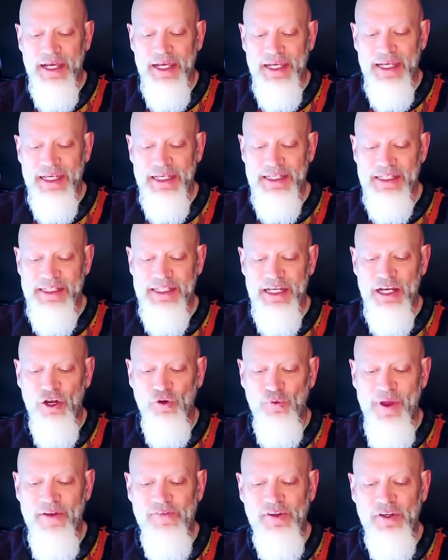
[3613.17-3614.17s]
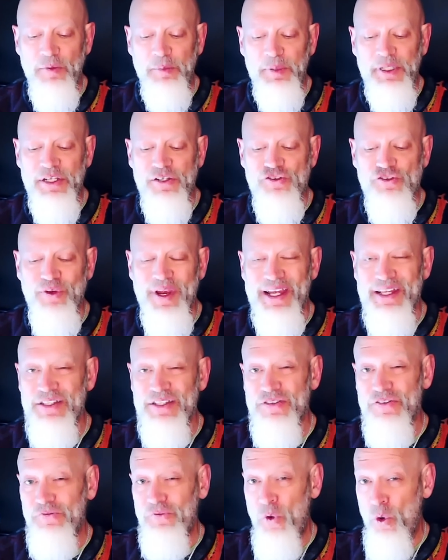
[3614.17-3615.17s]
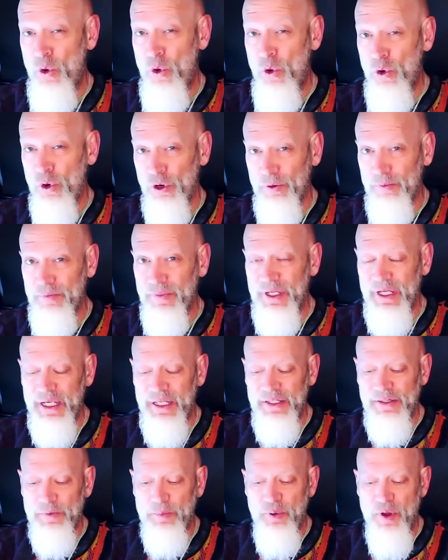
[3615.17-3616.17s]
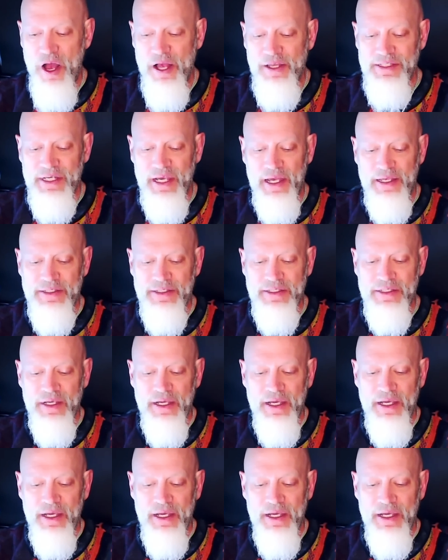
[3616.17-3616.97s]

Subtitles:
is irrevocably transformed in the process,